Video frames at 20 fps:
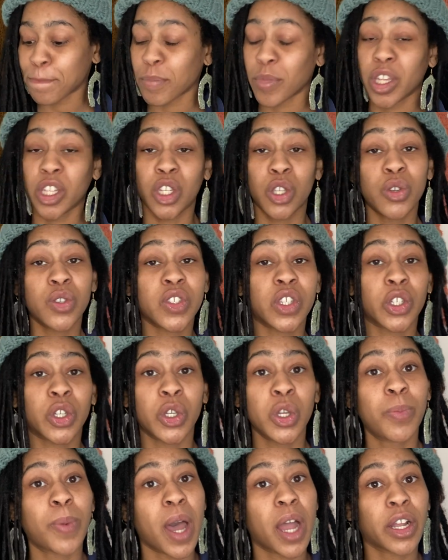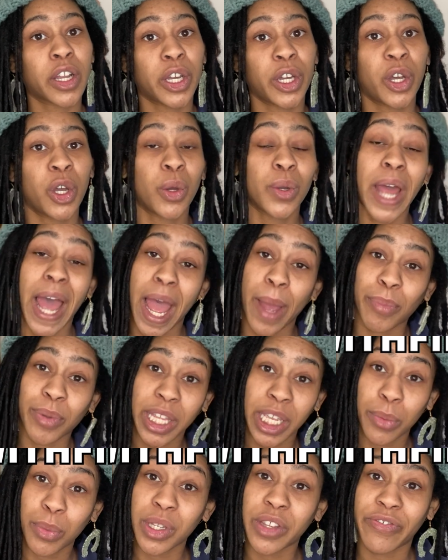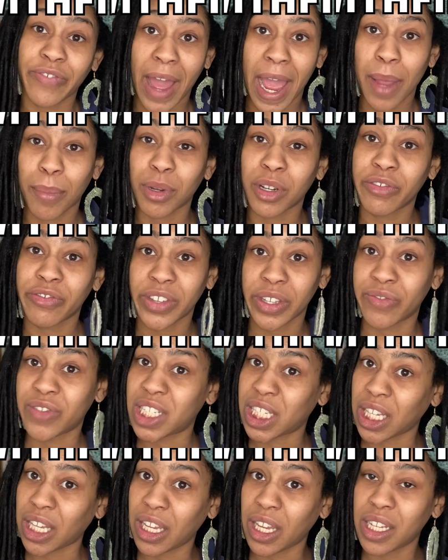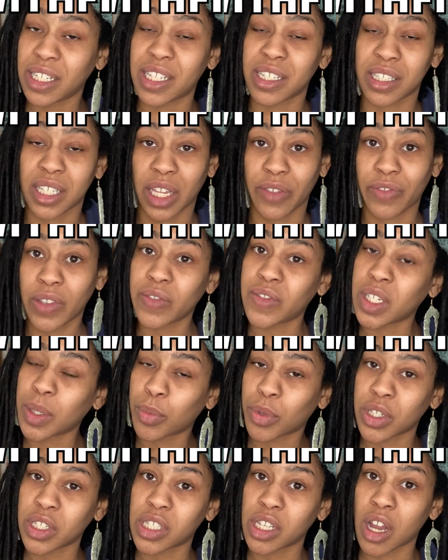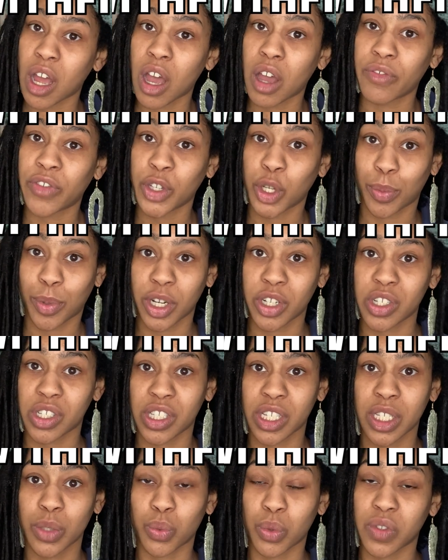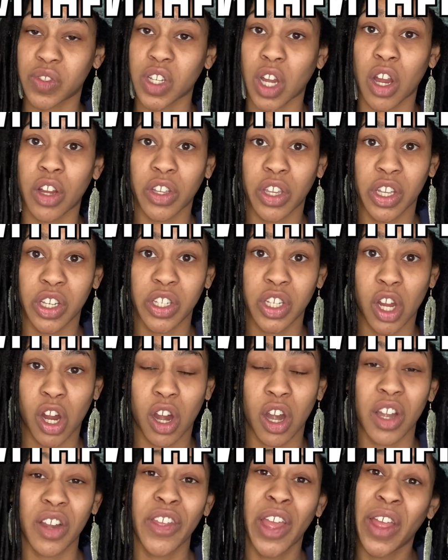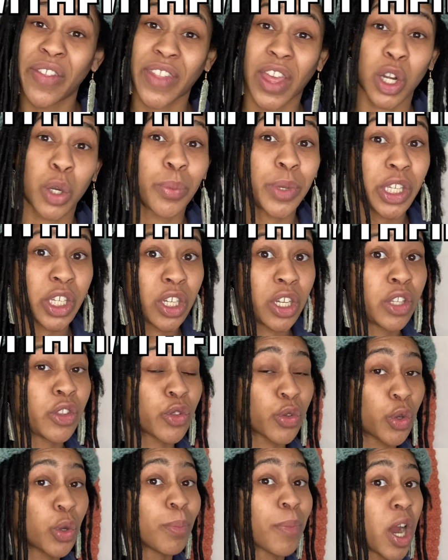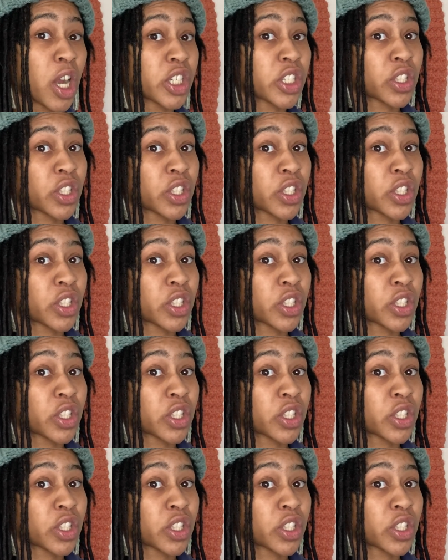Use the coupon code IPlayWithFiber15 to save 15% off your purchases with Darn Good Yarn. That'll be good through March